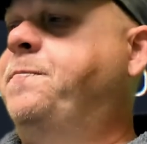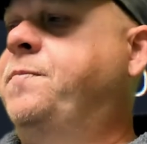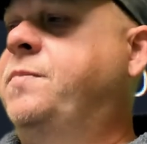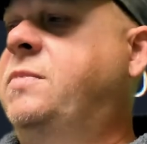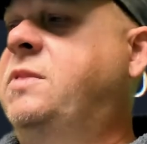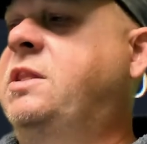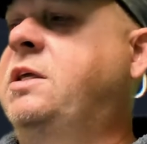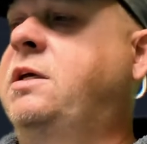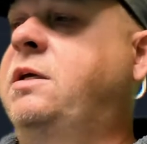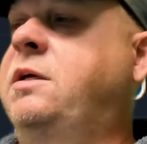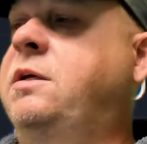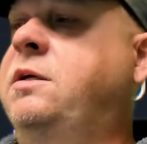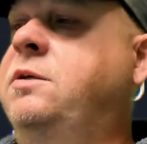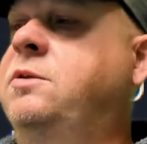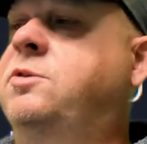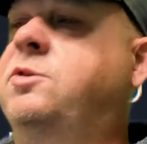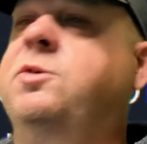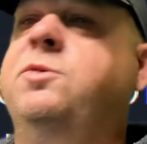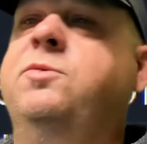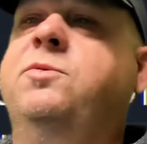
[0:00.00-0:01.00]
the
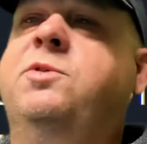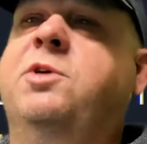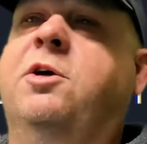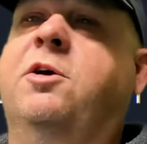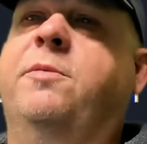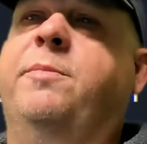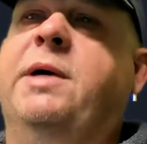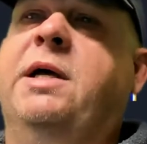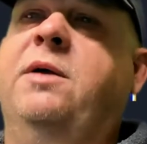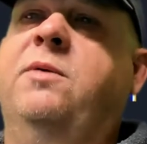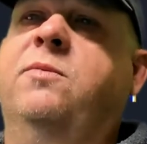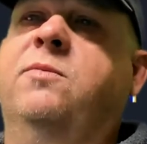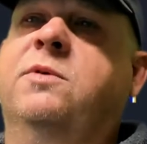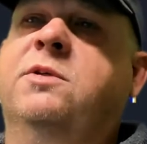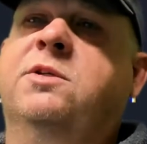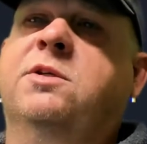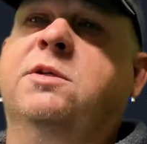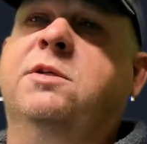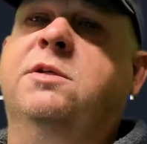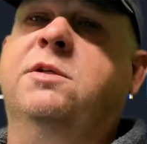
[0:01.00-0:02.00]
2 terabyte
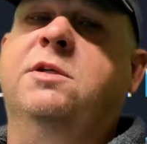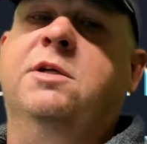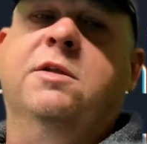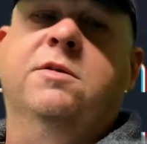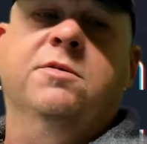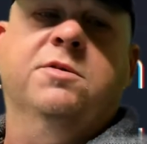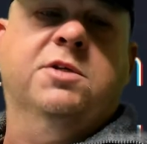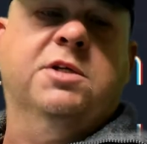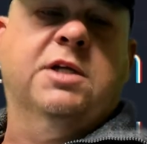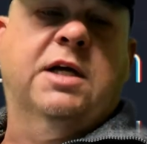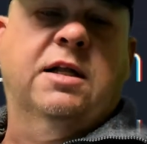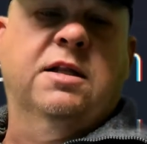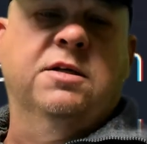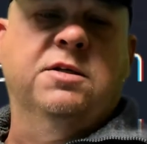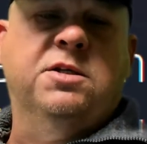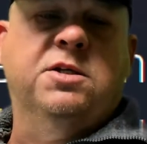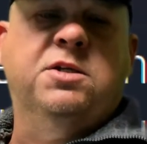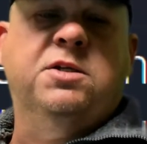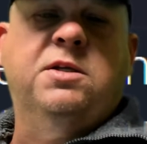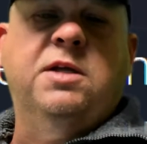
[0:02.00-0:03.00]
was another
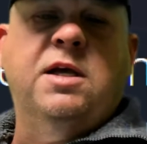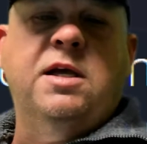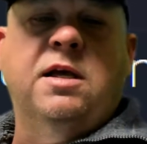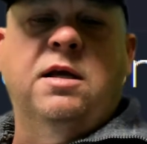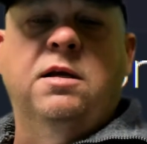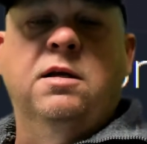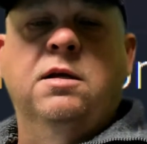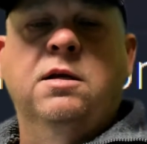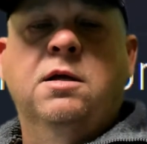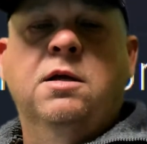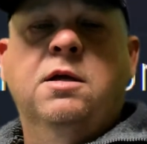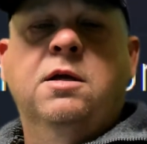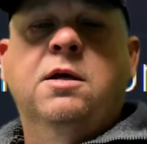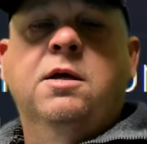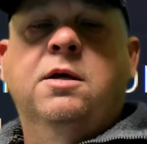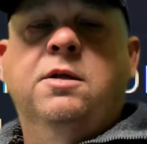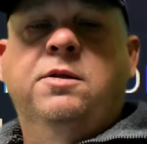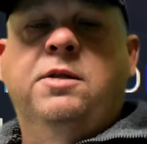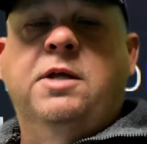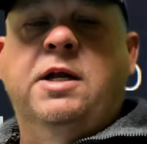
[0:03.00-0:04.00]
solid state
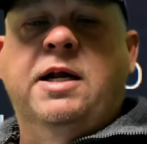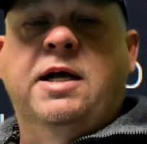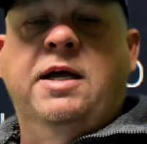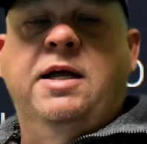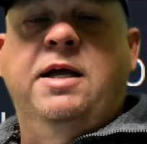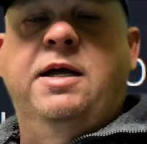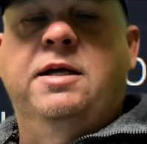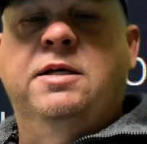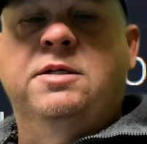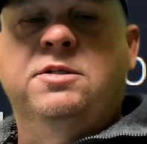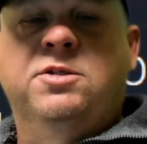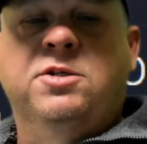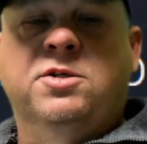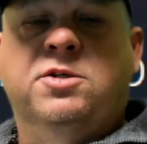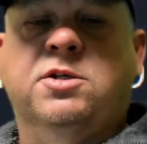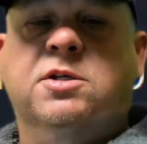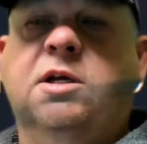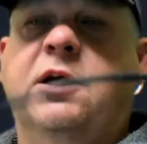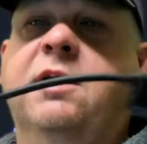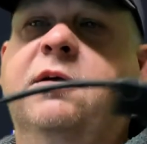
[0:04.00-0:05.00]
that I had,
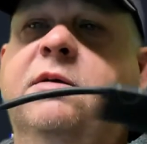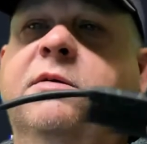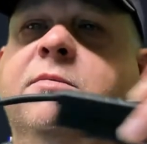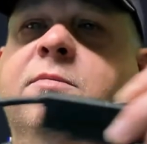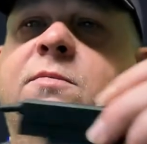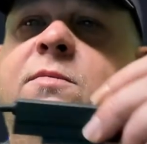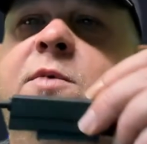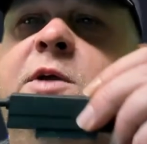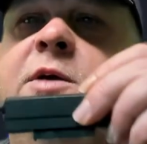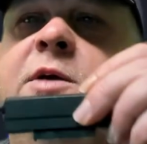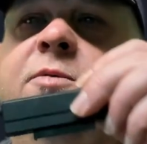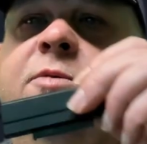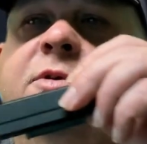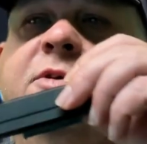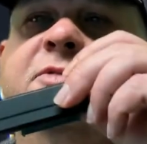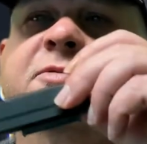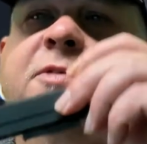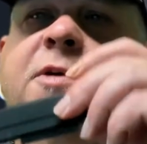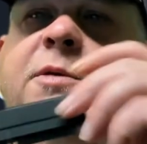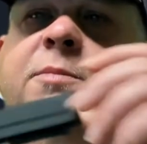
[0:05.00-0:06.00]
just like it
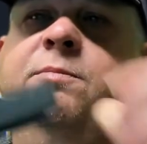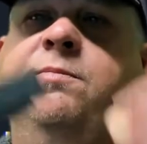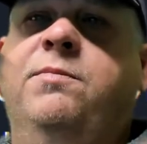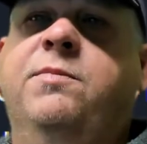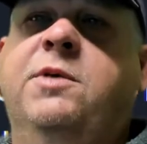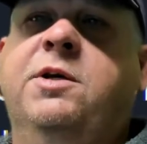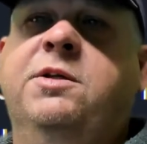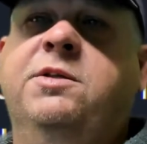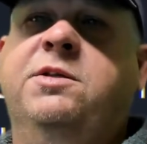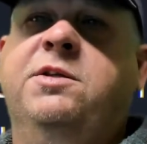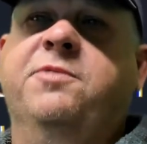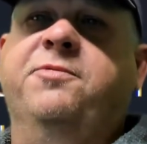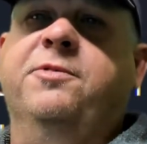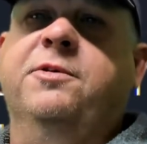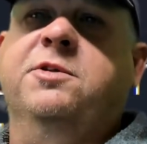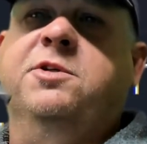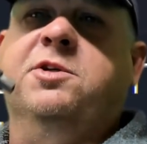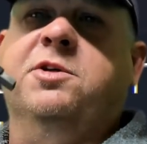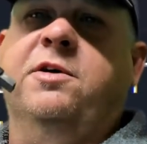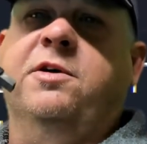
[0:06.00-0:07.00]
was from a
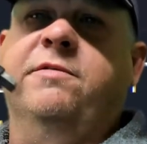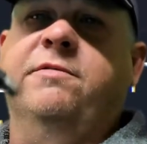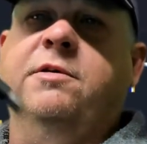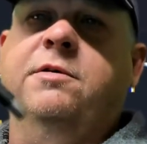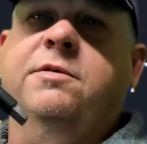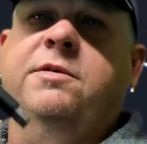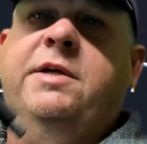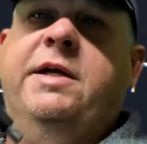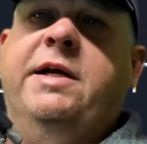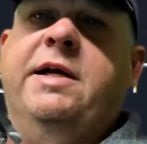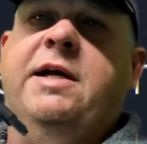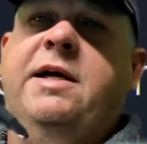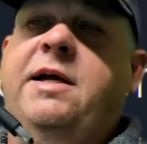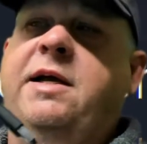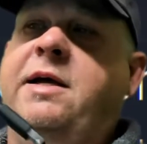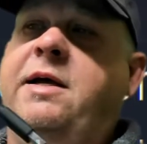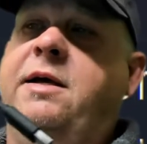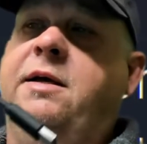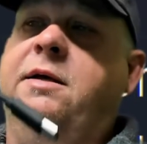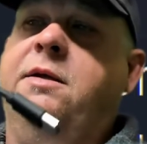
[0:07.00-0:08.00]
different server that I
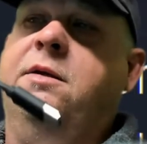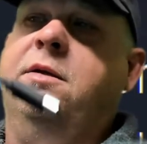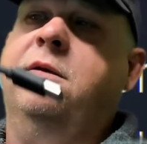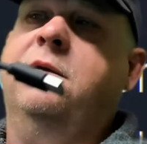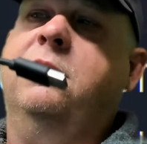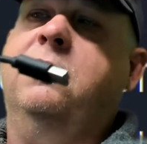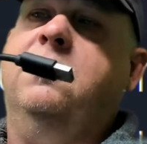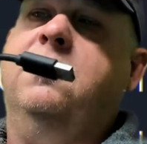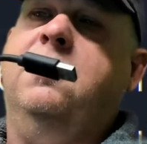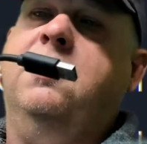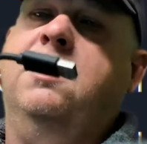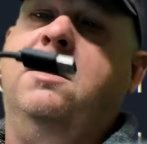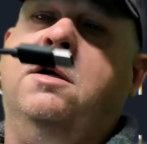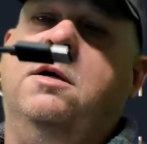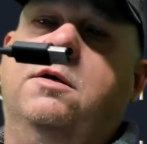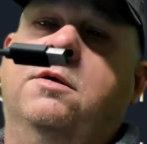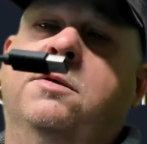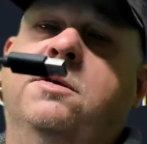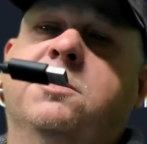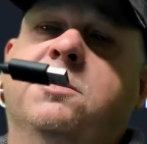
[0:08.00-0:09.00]
had,
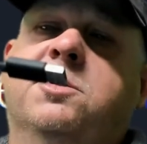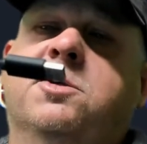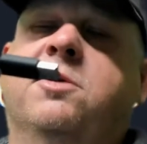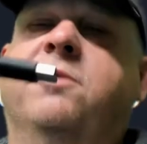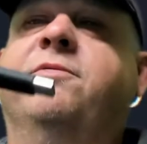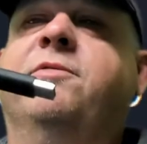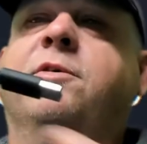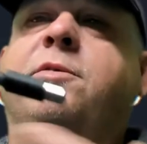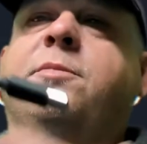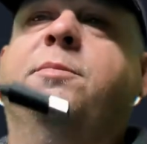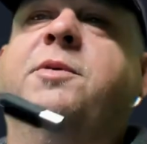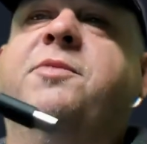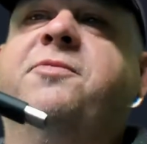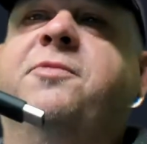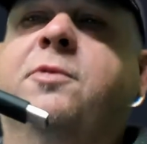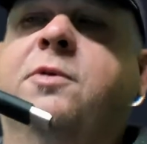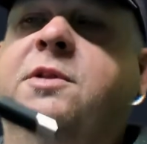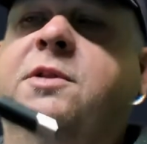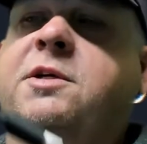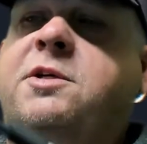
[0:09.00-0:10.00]
the server
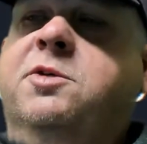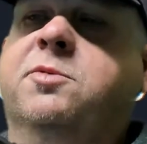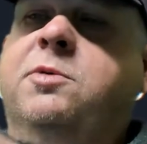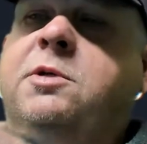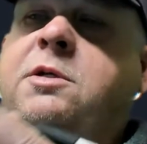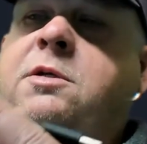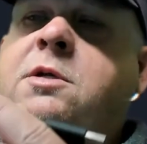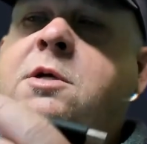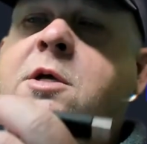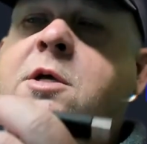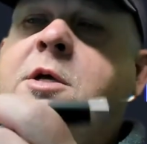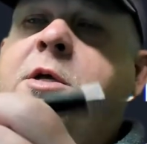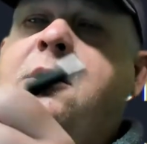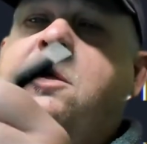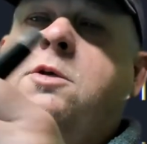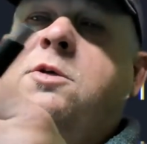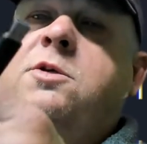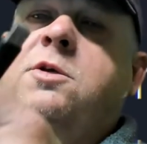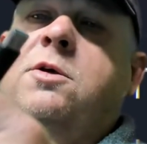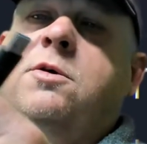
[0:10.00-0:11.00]
before this one.
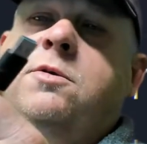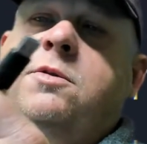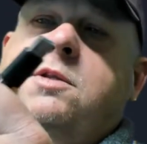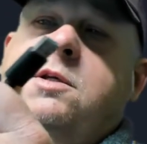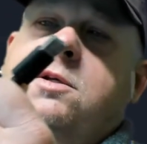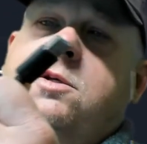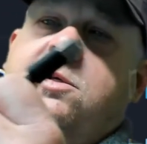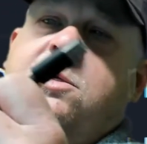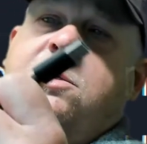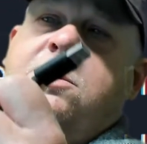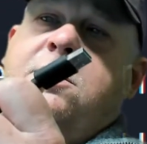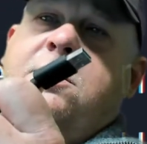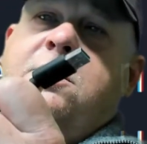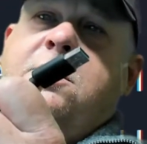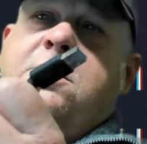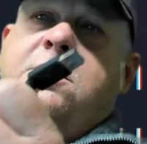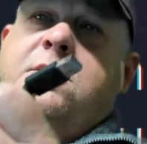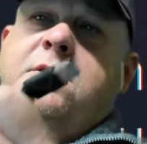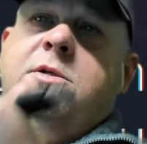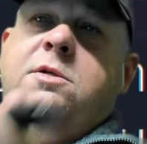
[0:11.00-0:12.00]
So this
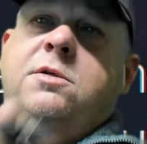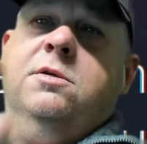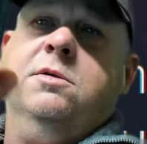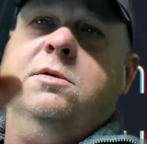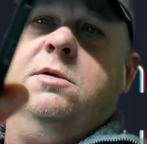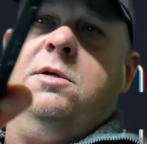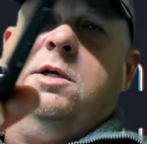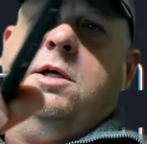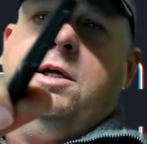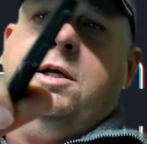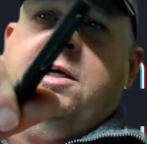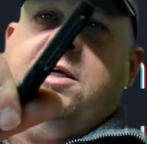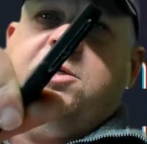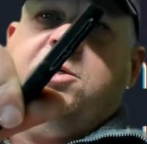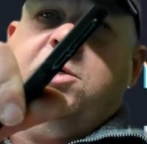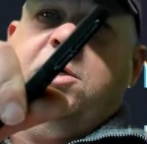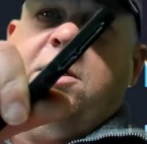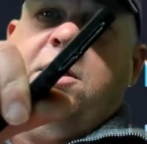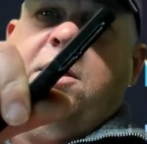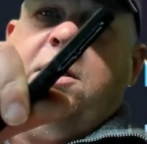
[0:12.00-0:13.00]

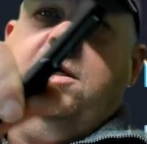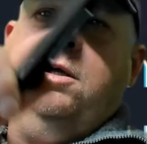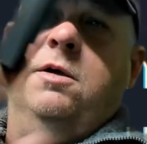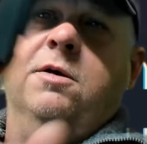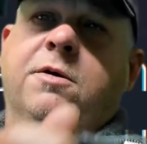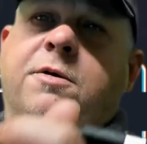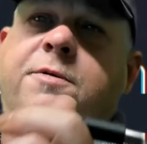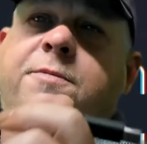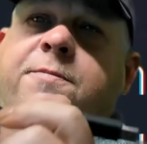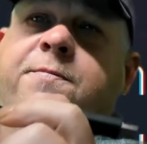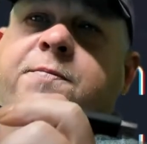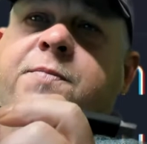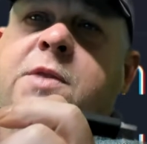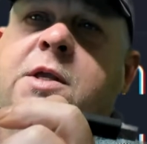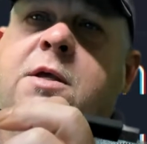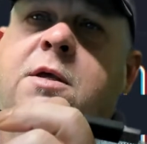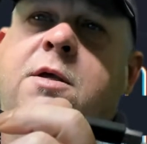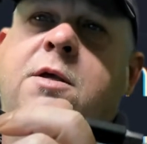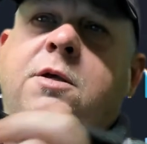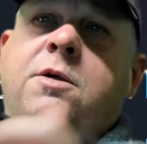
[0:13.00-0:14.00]
connection here,
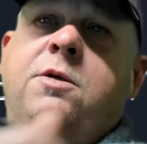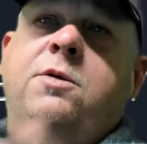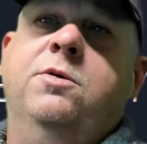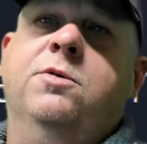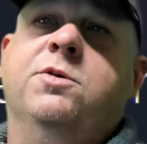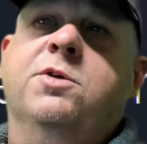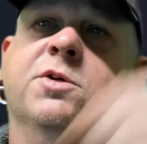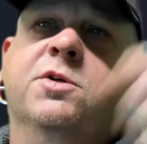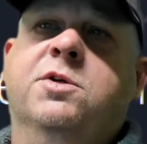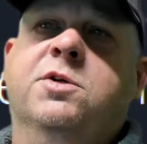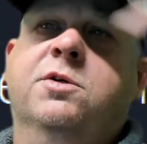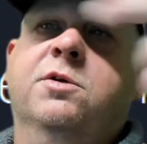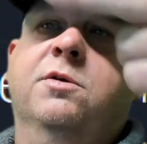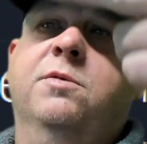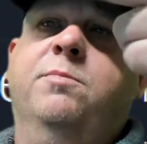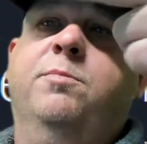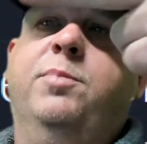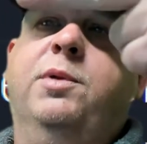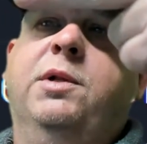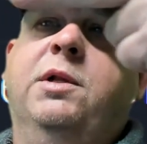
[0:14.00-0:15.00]
you just
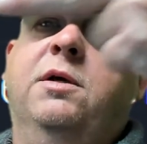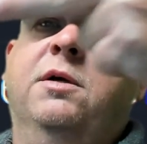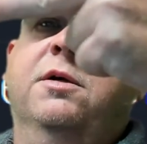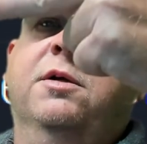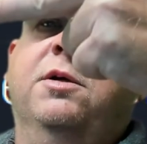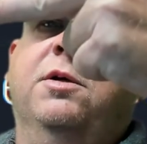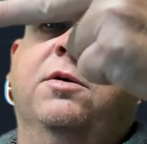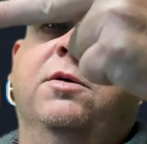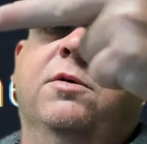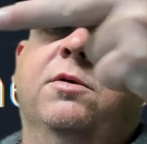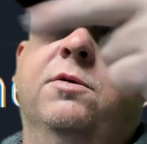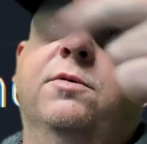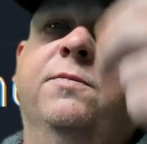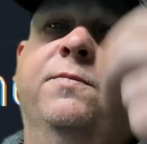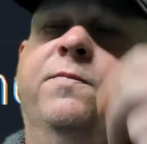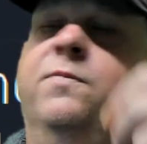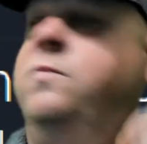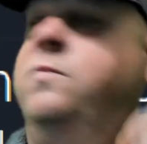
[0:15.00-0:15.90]
plug give